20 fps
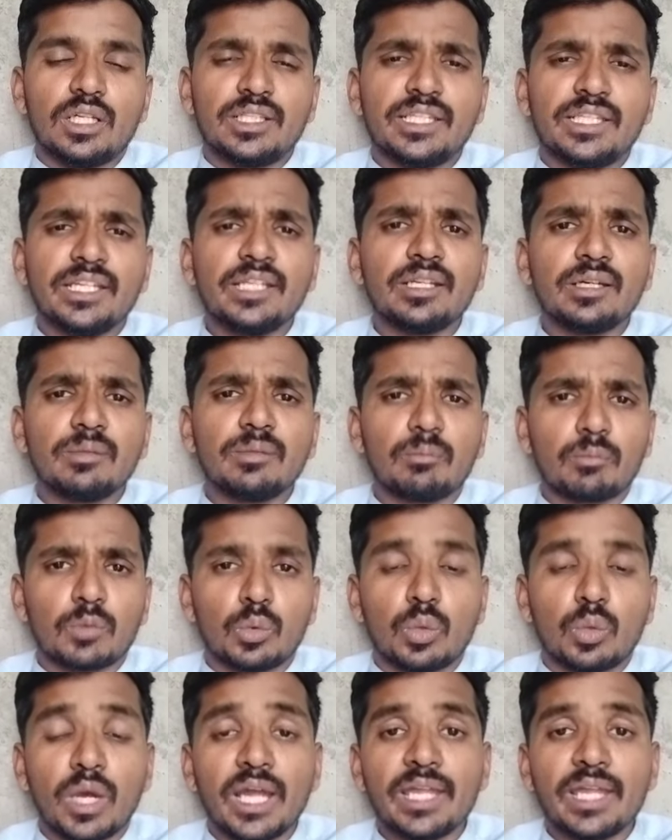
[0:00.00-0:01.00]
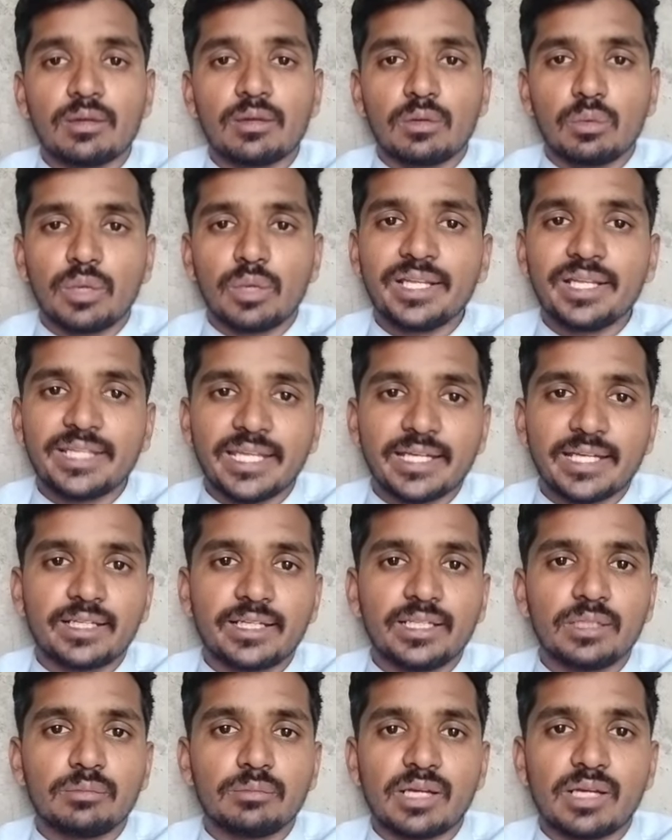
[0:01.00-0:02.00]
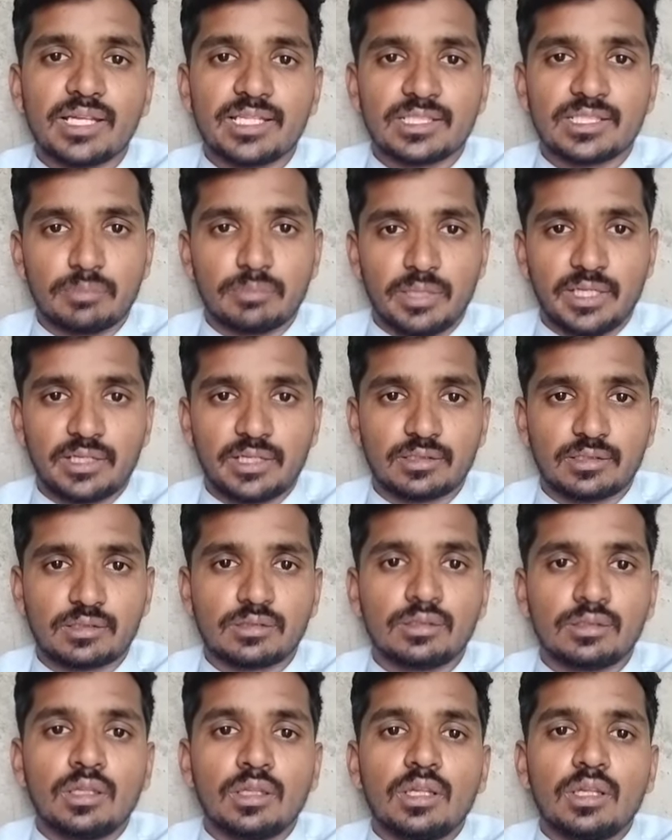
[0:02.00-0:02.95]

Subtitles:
Then why tackling bias matters.